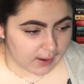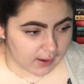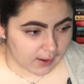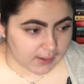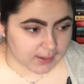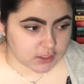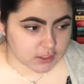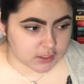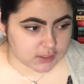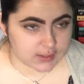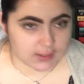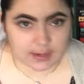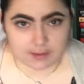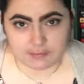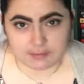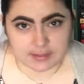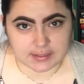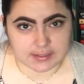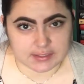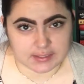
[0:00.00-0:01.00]
I just
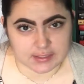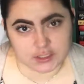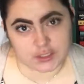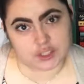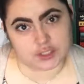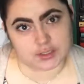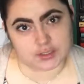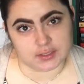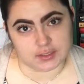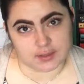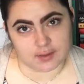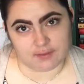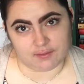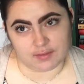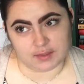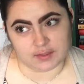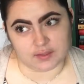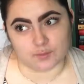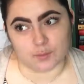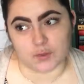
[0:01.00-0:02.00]
love these editions of
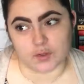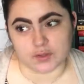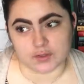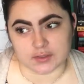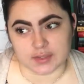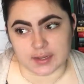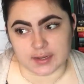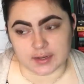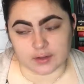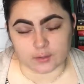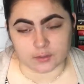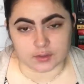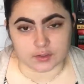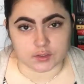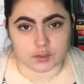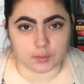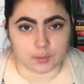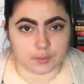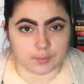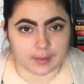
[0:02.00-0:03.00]
these books and it was
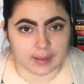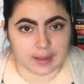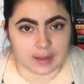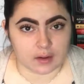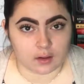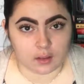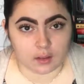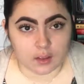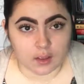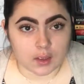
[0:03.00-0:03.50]
super bad